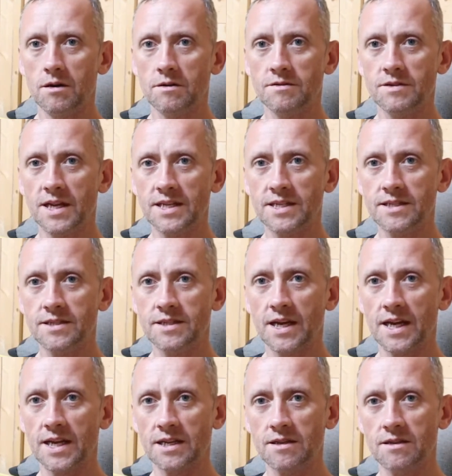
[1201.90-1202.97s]

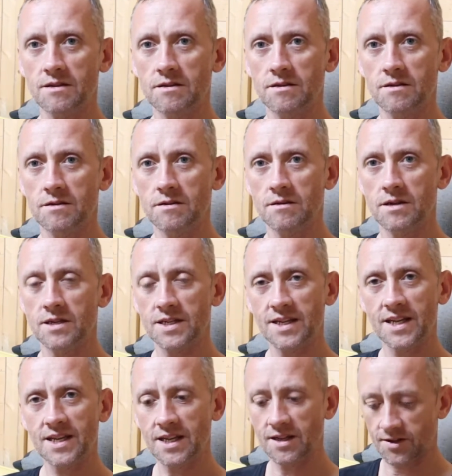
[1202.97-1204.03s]
19, is it
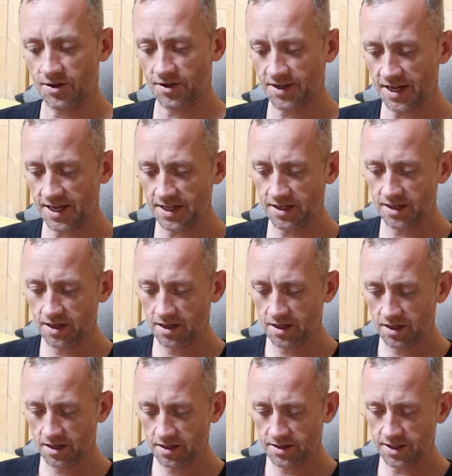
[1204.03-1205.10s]
1913?
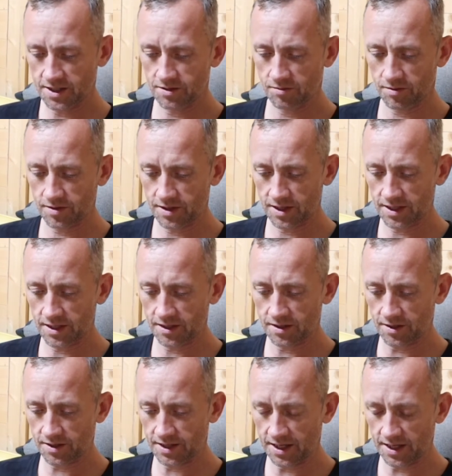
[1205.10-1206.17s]
This is the one,
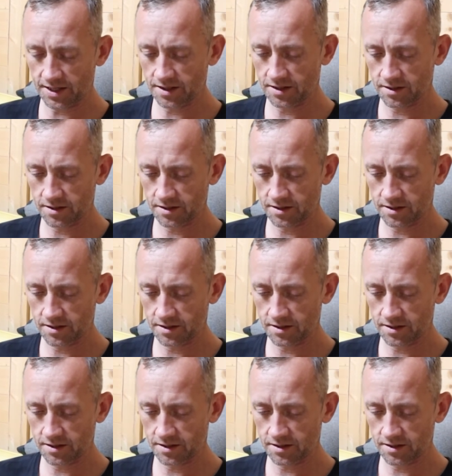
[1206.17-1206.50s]
1913?